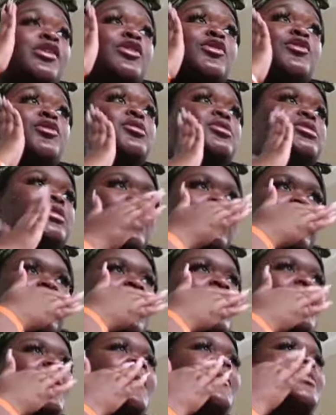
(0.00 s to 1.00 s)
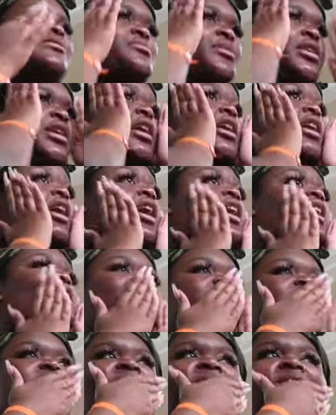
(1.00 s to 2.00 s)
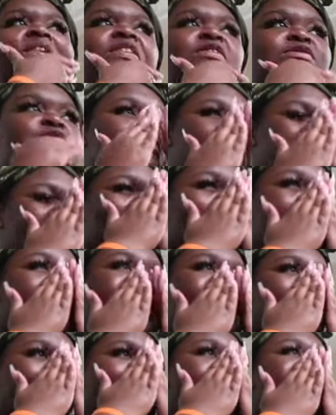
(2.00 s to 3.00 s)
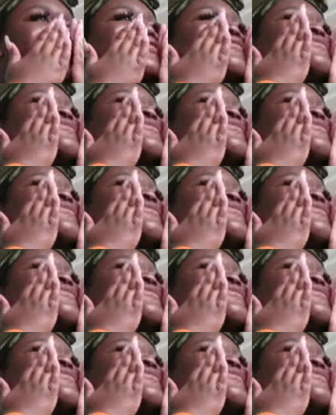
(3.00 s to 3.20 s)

Corjay now calls me a controversial TikToker.